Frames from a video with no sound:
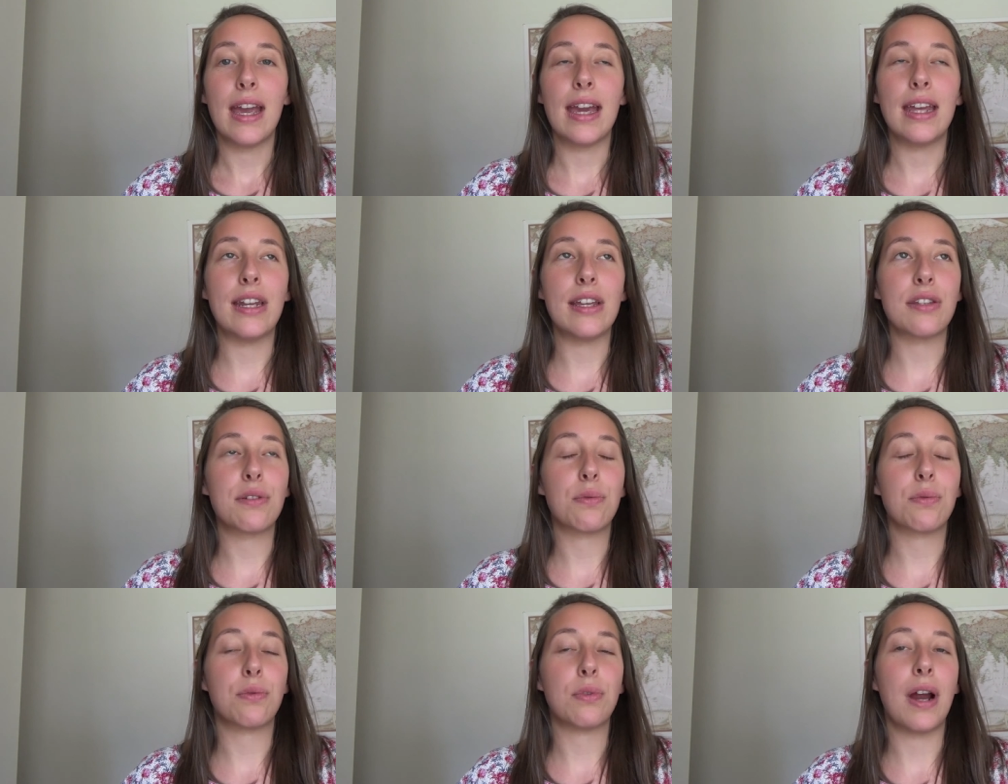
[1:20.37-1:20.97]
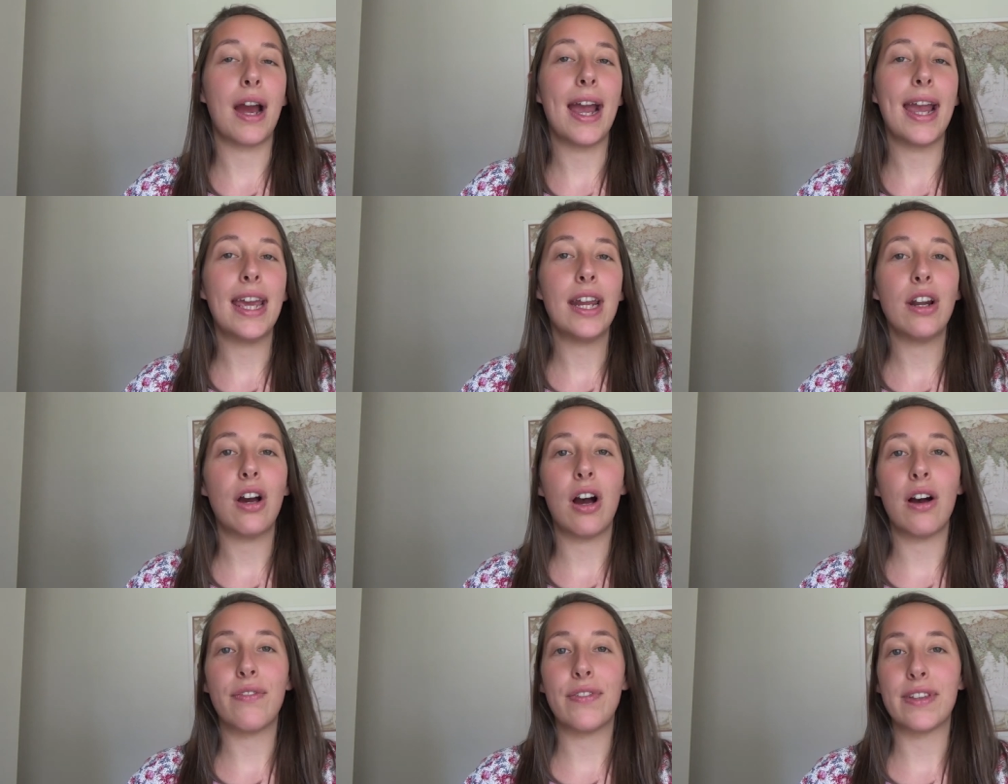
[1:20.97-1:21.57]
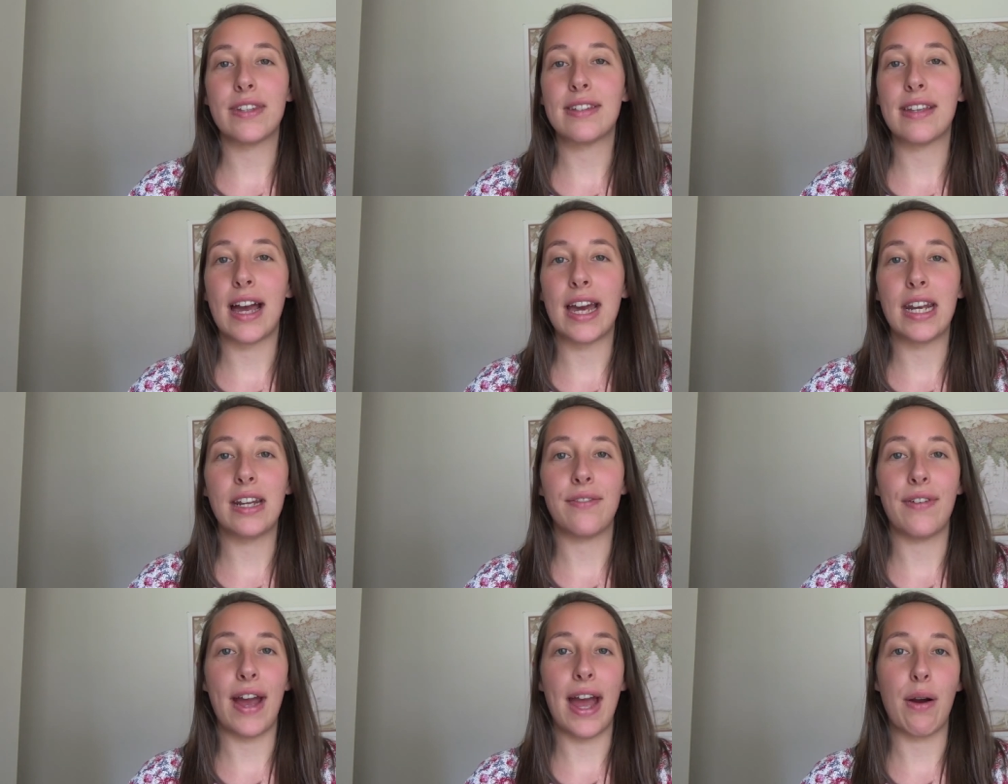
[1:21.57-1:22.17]
and it's right off the
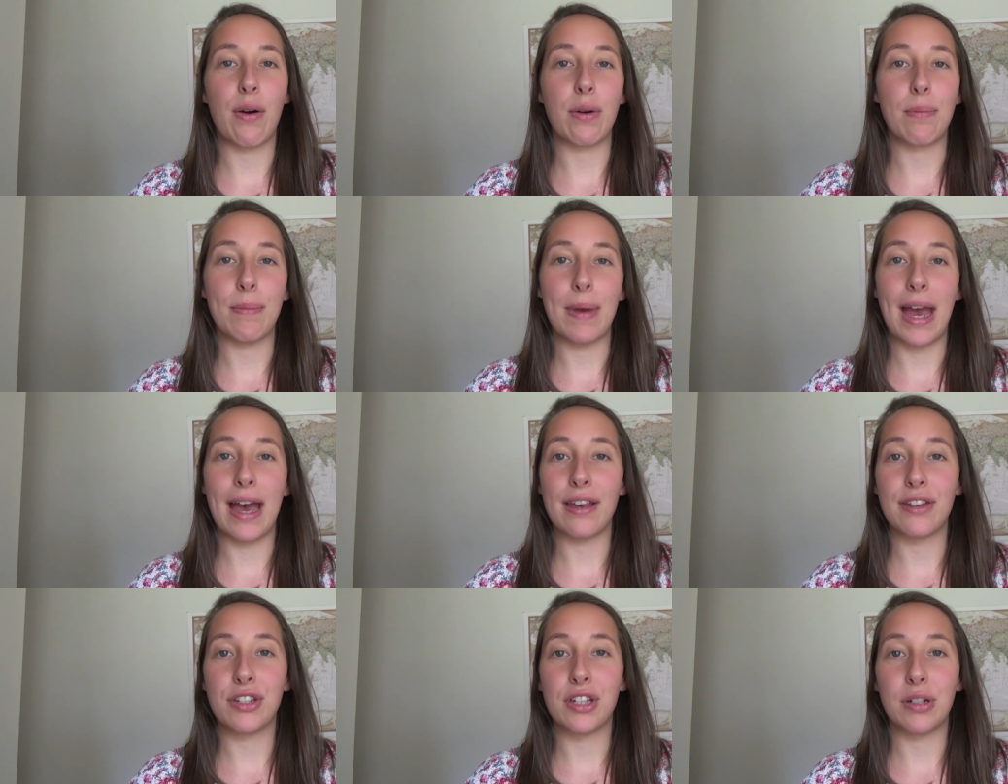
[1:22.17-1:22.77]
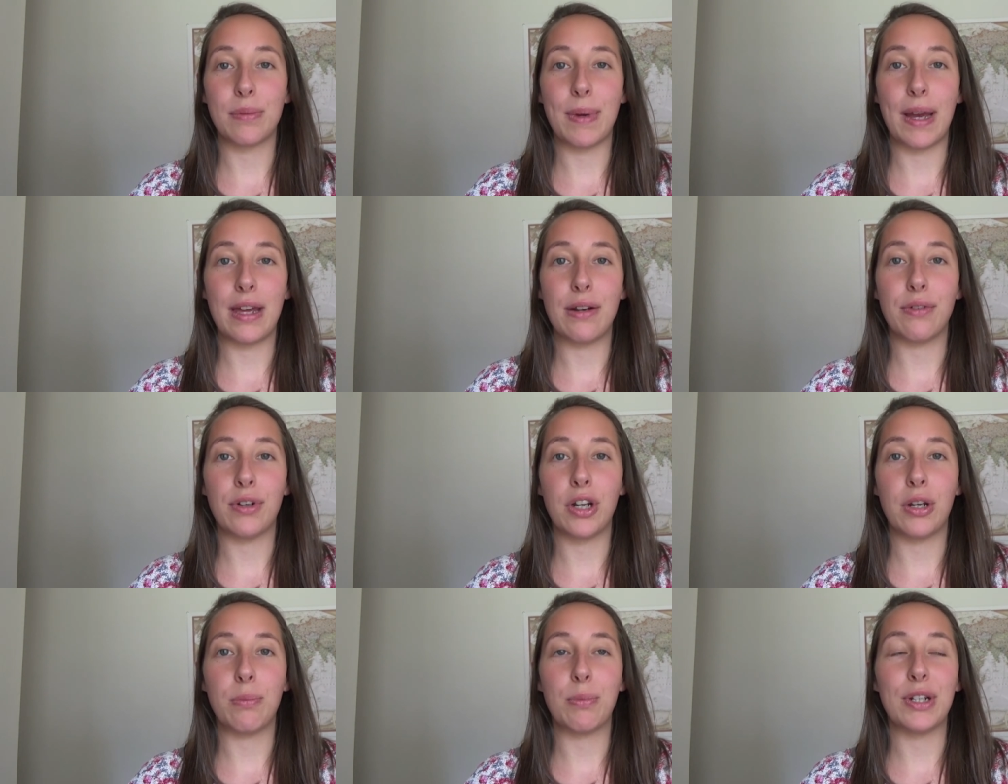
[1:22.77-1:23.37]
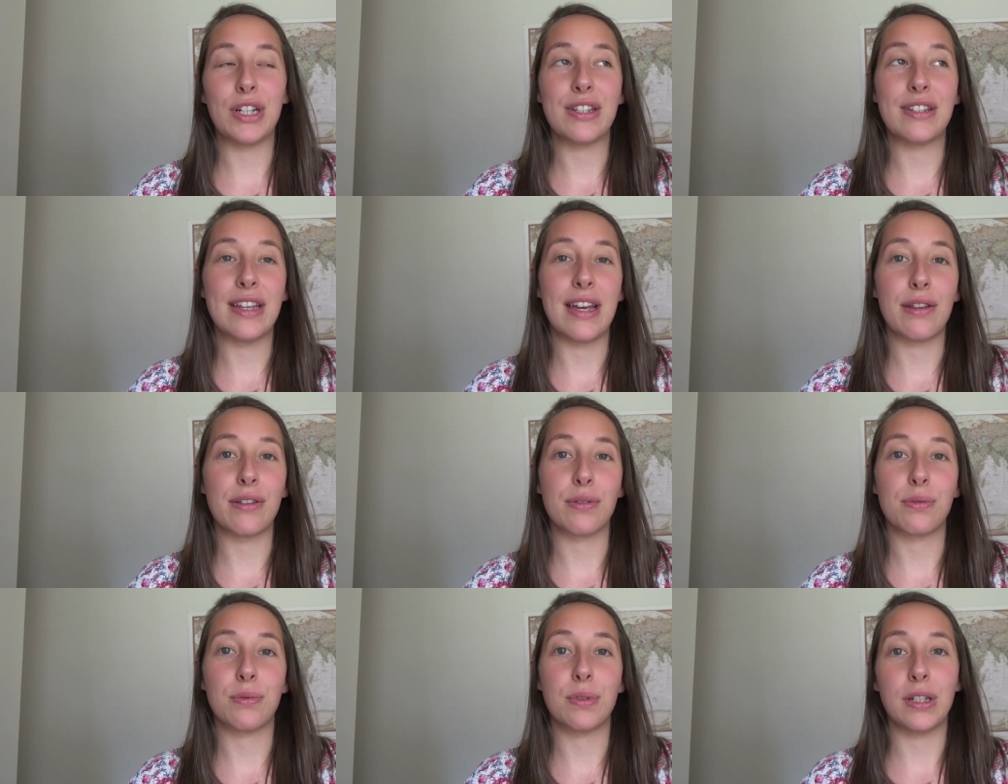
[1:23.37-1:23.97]
side of our master bedroom, which
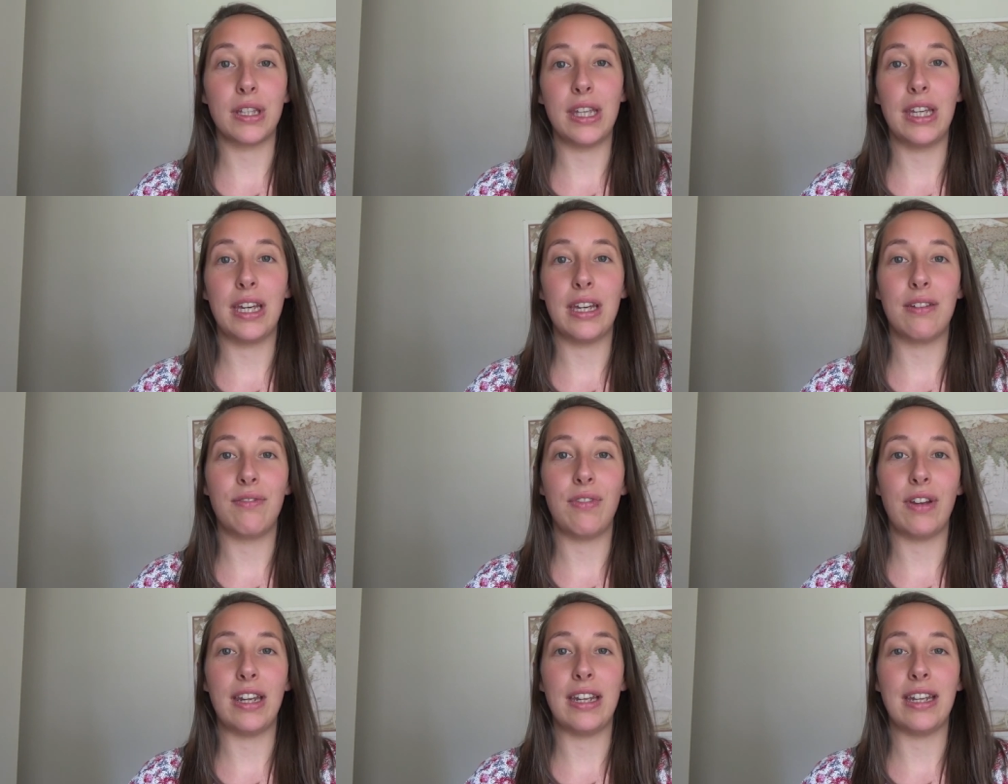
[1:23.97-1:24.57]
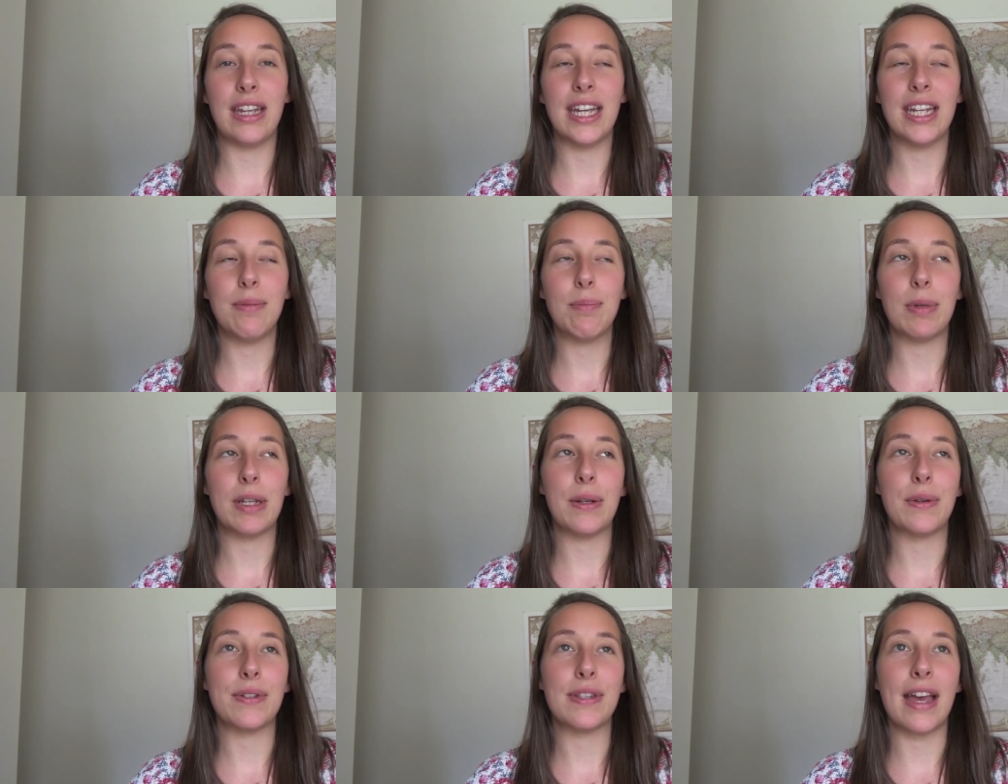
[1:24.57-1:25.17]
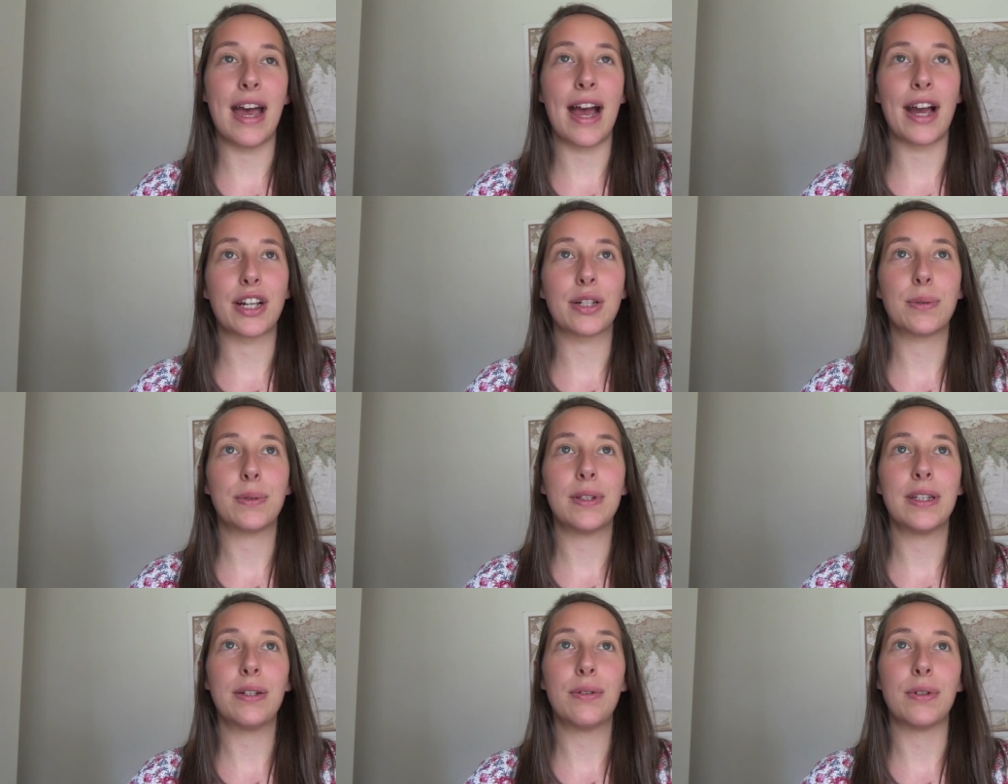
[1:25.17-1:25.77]
sounds really convenient, but it was
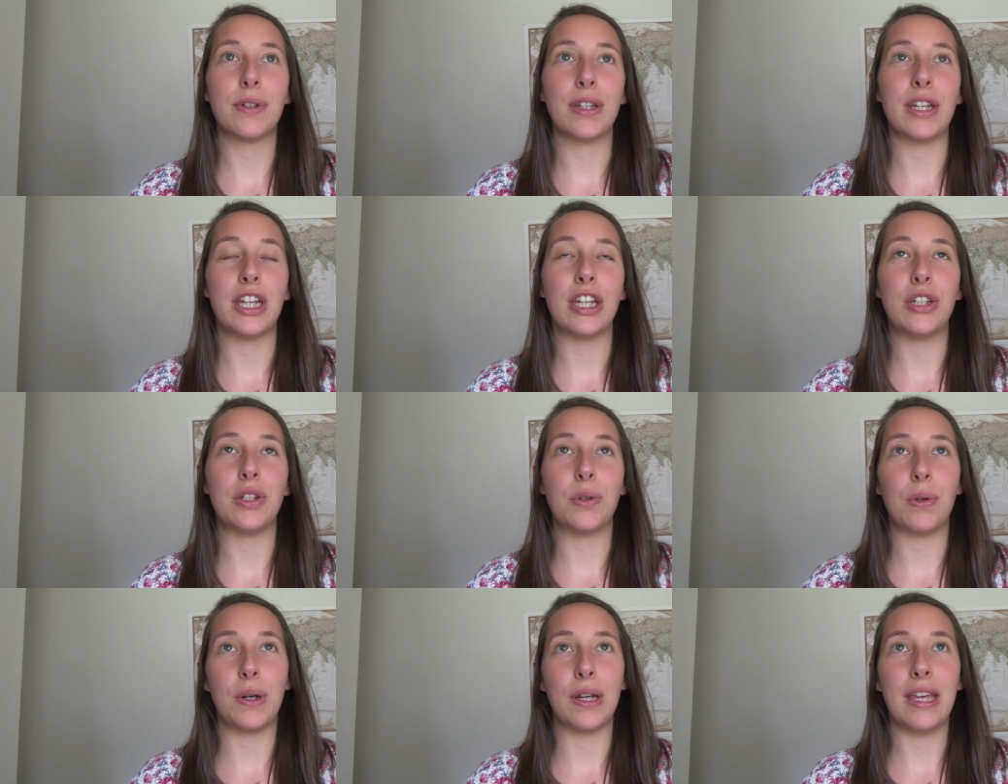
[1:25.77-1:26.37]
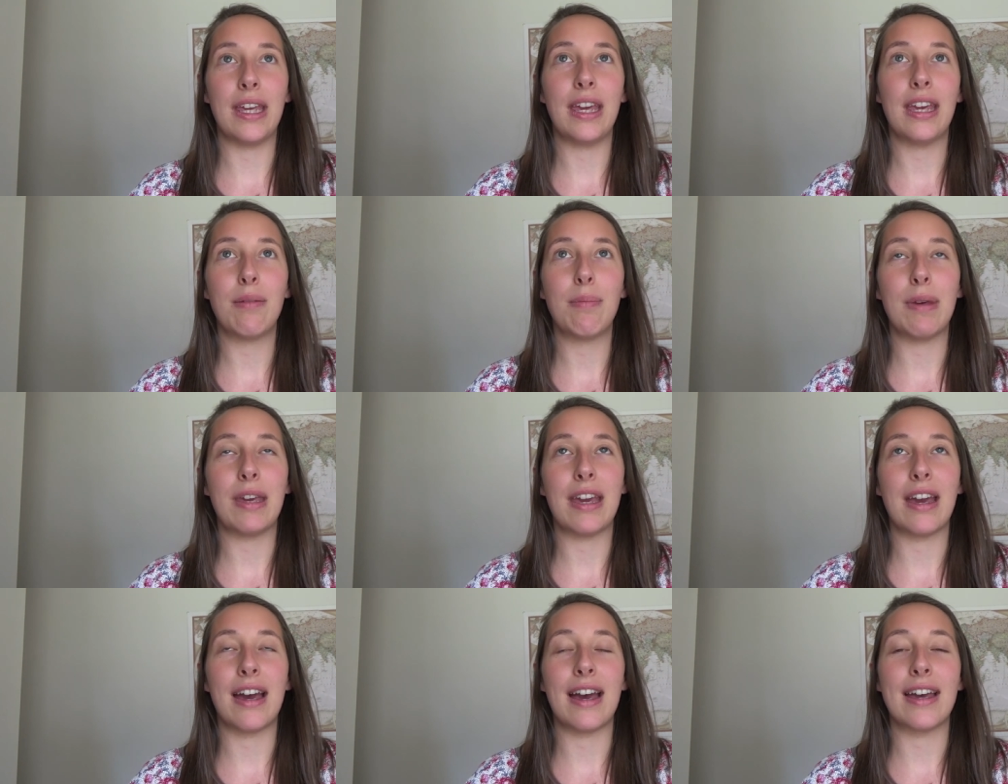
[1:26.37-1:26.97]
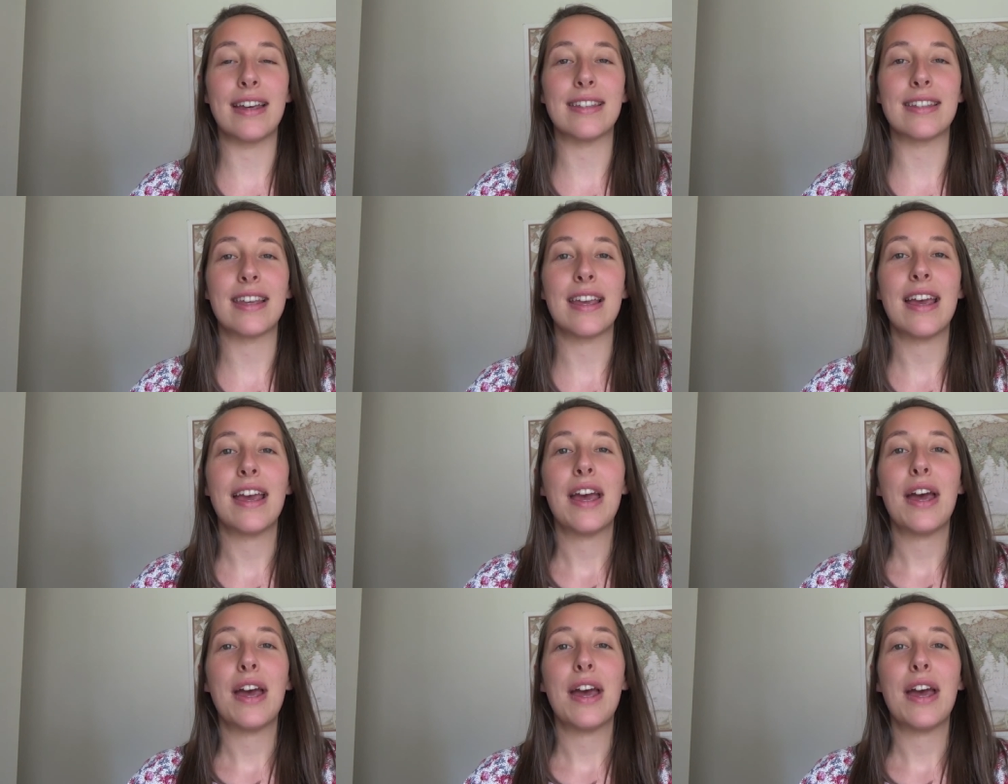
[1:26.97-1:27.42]
actually really annoying because